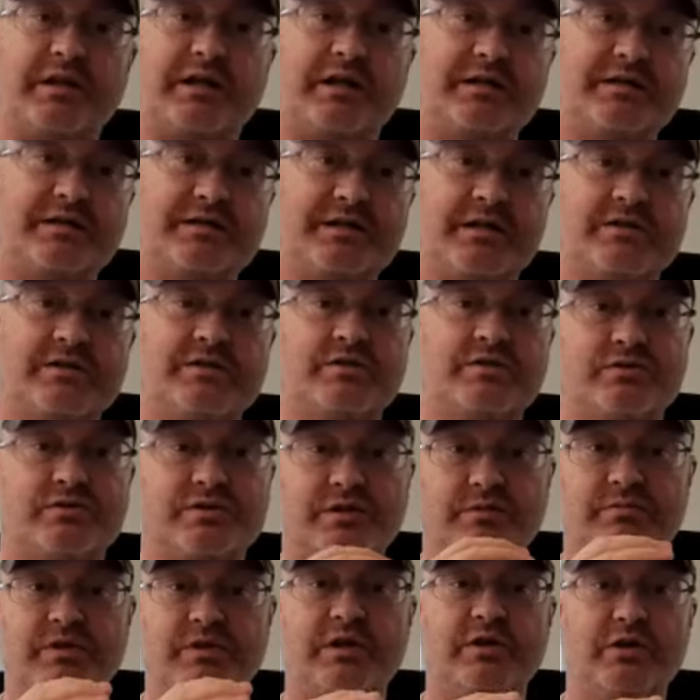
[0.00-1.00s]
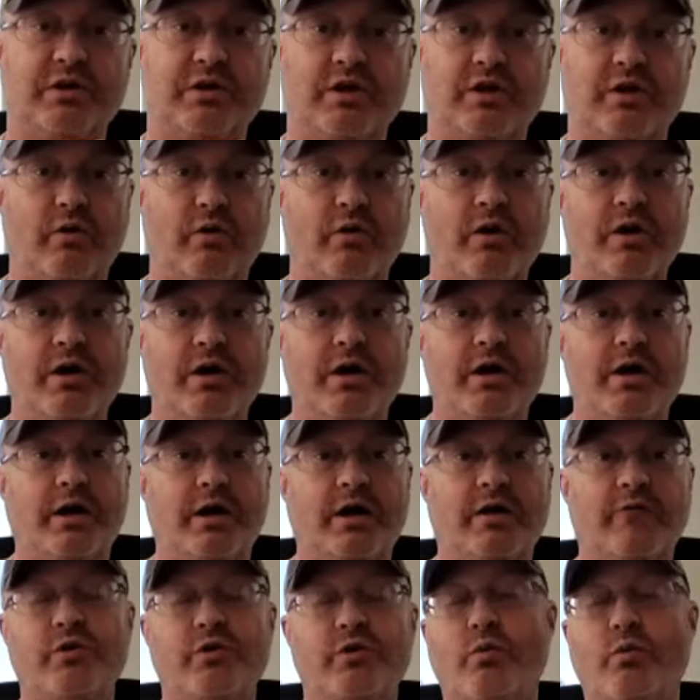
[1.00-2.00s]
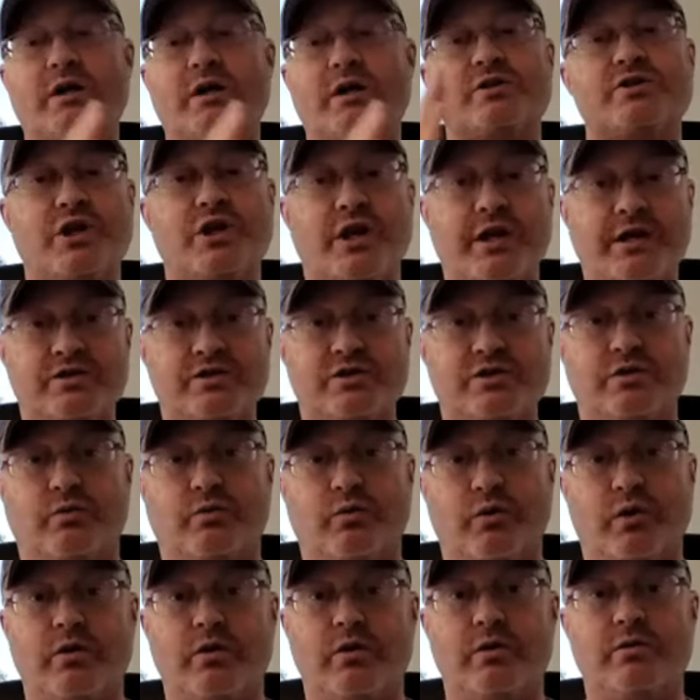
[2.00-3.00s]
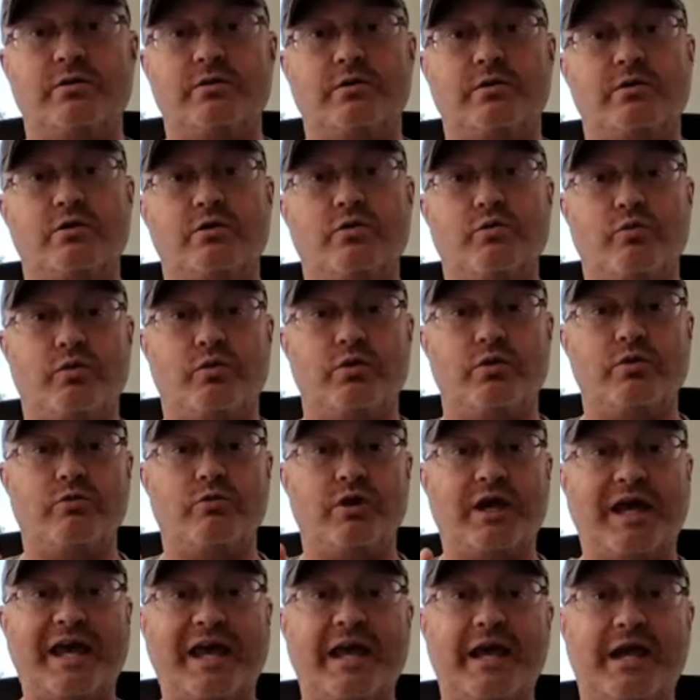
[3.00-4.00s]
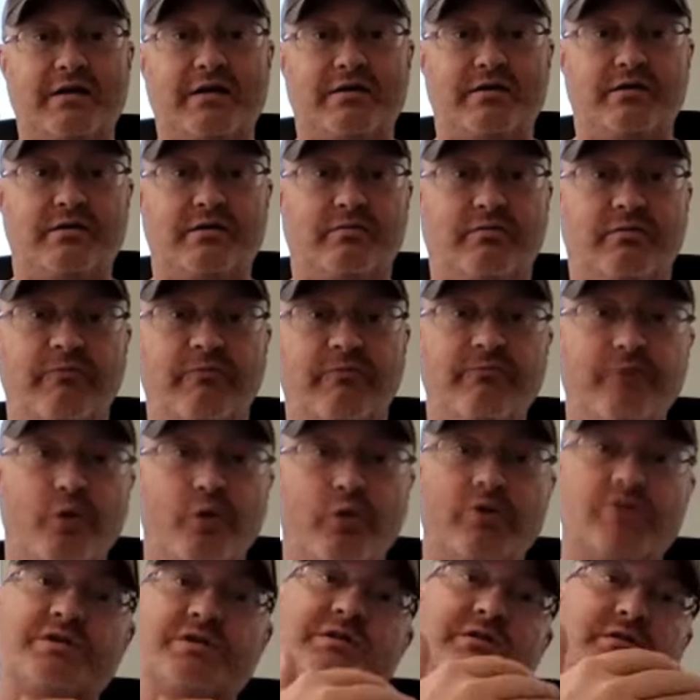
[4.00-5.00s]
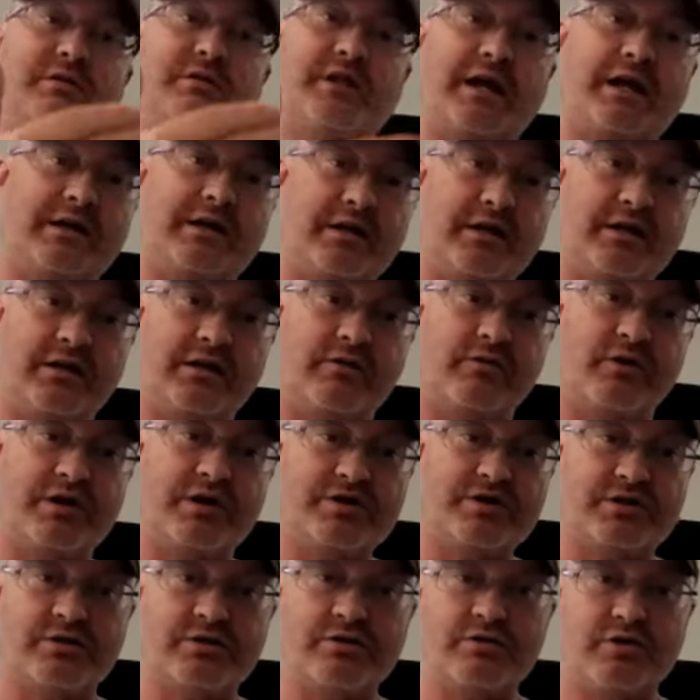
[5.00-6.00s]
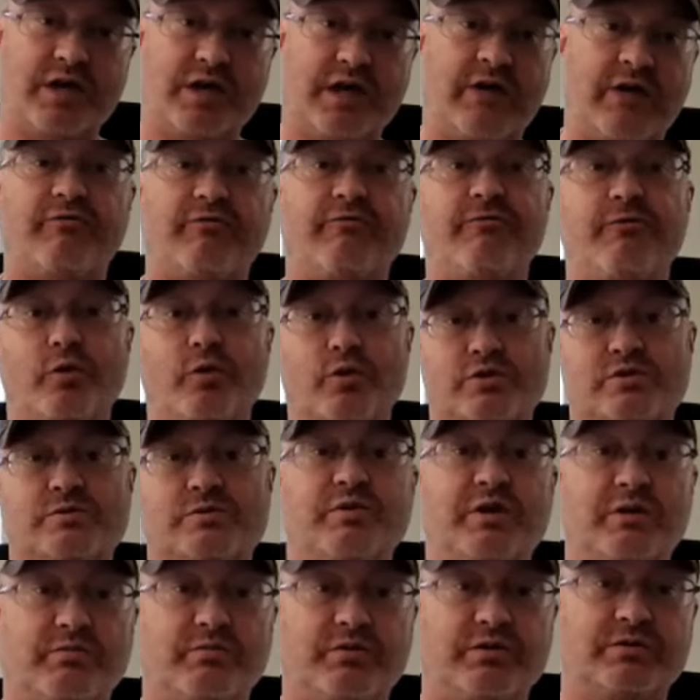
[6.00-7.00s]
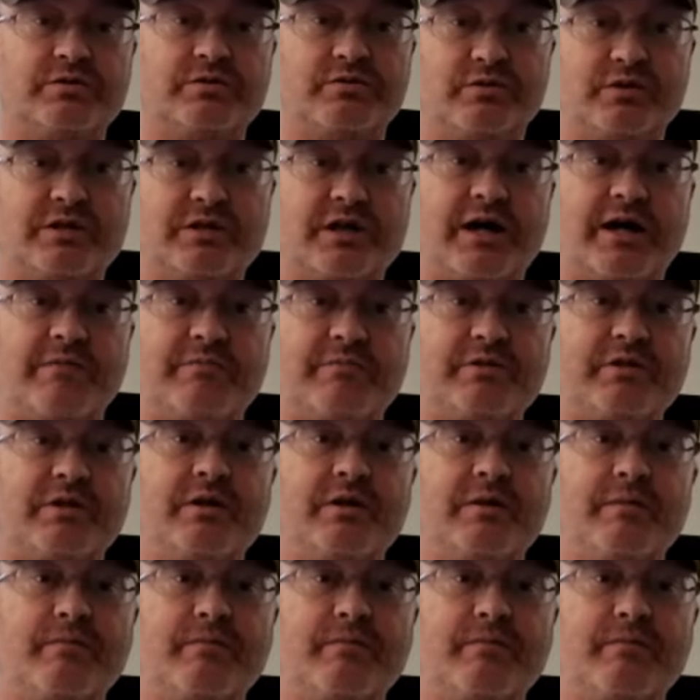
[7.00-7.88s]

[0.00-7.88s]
that exists or something new. And if you want to change the world, you, you can't force that integration. You can't force people to adopt